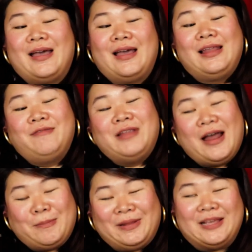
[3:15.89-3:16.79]
I love a
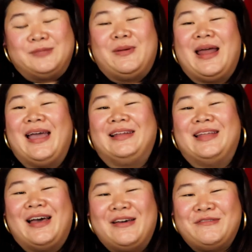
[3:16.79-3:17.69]
lot of plays, but I mm.
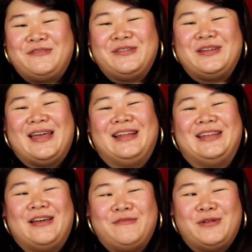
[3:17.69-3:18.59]
love I
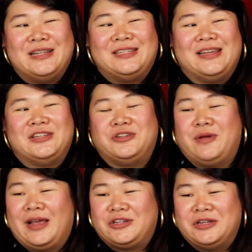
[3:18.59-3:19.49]
love when stage
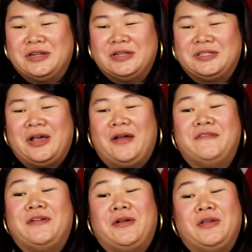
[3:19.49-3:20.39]
directions
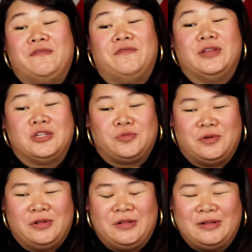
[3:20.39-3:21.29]
are very
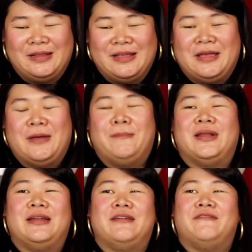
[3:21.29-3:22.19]
visual, mm.
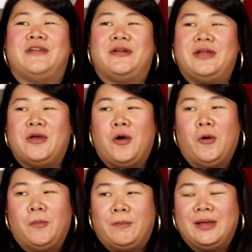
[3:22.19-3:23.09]
but in a very
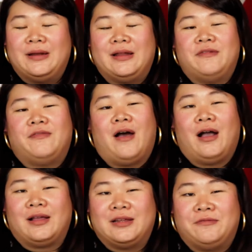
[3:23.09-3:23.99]
open and
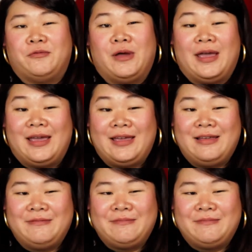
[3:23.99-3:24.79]
evocative way.